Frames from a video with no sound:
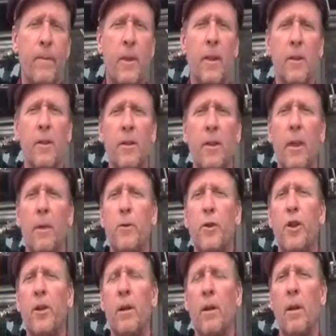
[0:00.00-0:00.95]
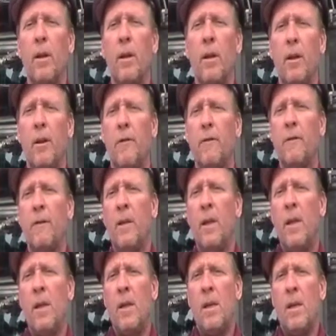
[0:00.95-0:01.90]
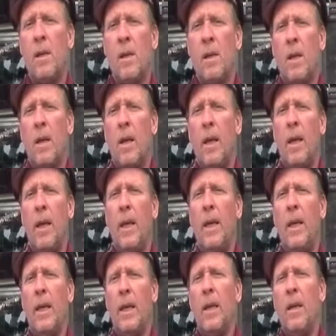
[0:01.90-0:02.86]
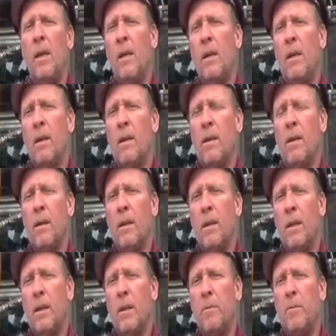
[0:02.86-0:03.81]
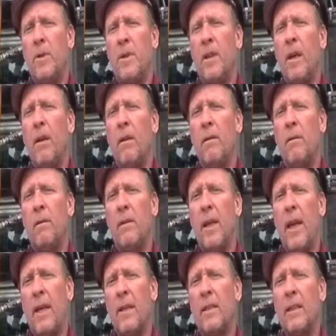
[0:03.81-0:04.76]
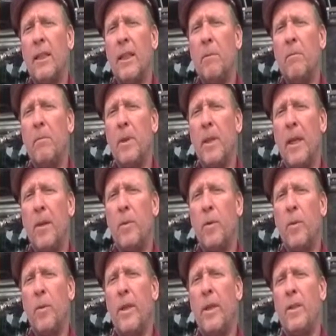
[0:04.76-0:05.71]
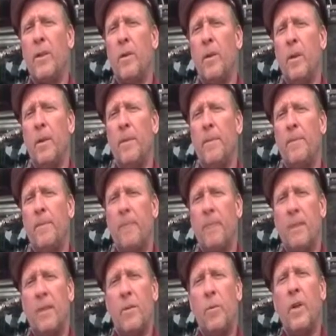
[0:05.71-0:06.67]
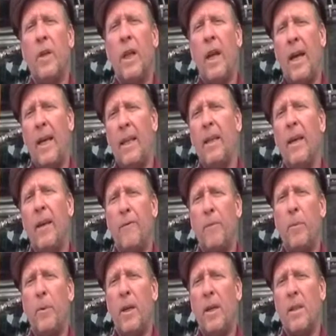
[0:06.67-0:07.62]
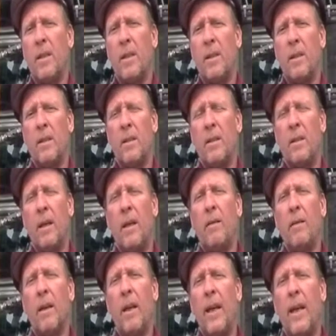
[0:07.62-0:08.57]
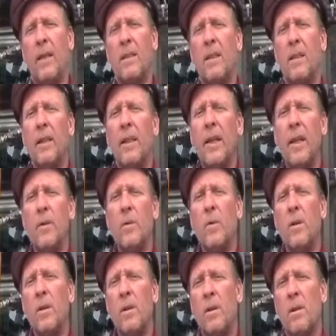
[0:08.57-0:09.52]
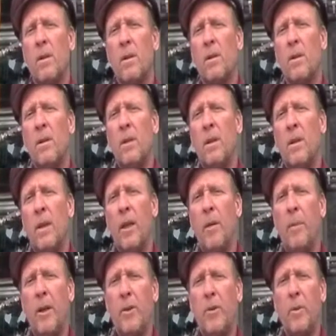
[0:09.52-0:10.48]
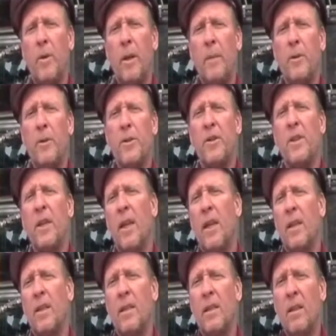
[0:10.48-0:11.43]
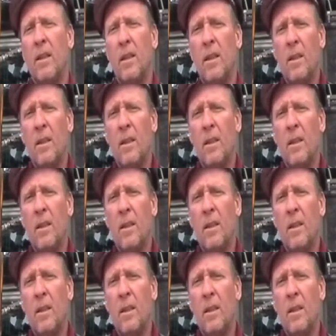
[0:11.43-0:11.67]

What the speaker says: consumption of a stale gasoline blend with waste oil. When I left Prescott, the stale gasoline was at about 20%.